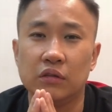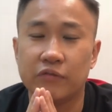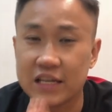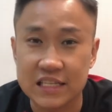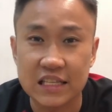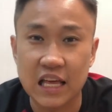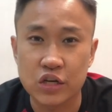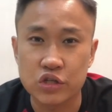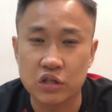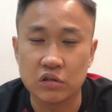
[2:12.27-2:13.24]

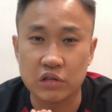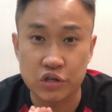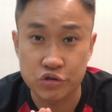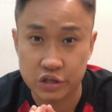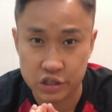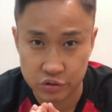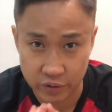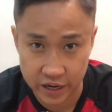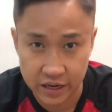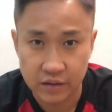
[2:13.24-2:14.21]
residential interest
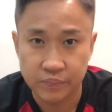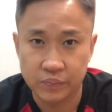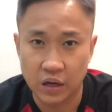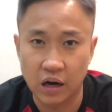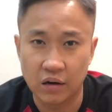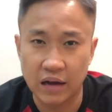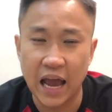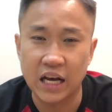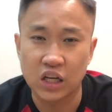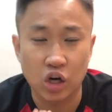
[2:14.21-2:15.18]
rate
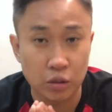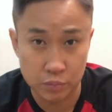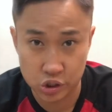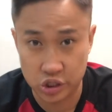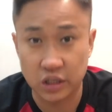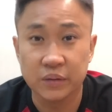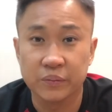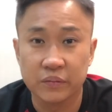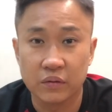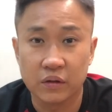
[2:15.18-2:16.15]
and commercial.
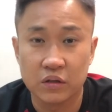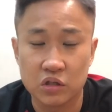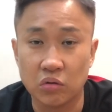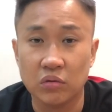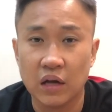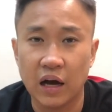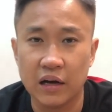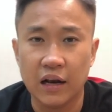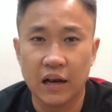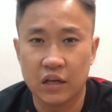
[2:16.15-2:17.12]
So
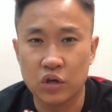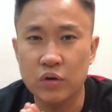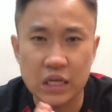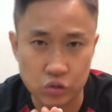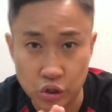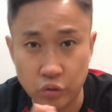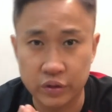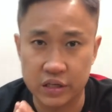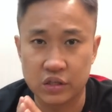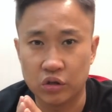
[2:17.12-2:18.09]
you need to know
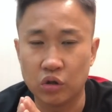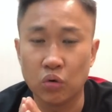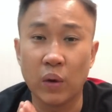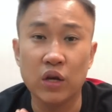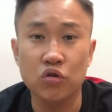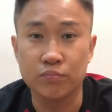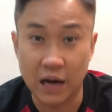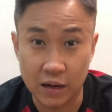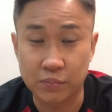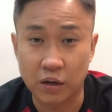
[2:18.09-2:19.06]
this, you know, when you
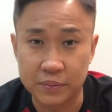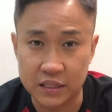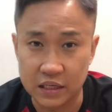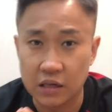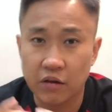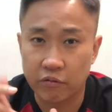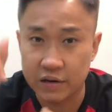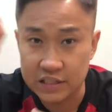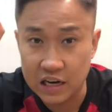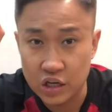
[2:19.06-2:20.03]
buy a property,
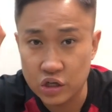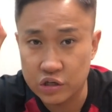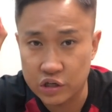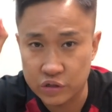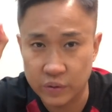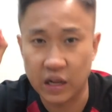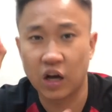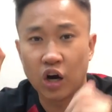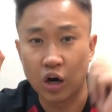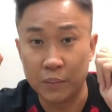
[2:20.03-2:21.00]
residential interest rate
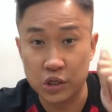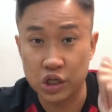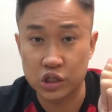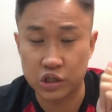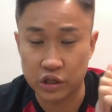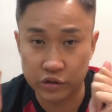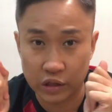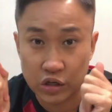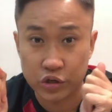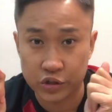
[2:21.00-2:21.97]
and commercial
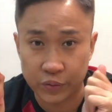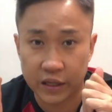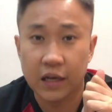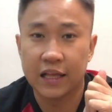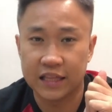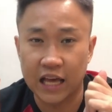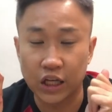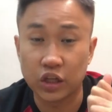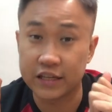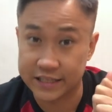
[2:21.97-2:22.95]
interest rate, they are
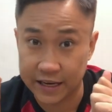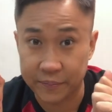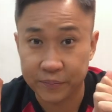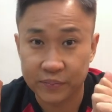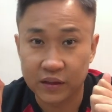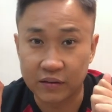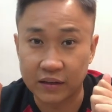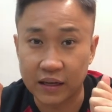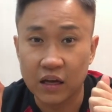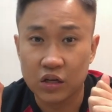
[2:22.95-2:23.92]
not the same.
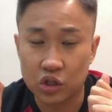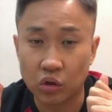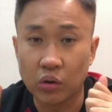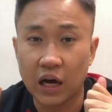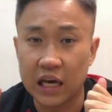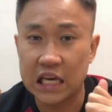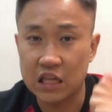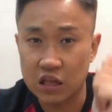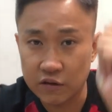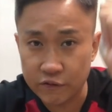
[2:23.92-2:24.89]
Okay, so
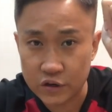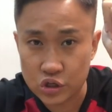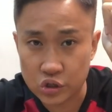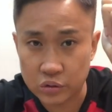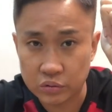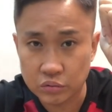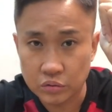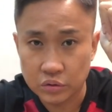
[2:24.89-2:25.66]
individual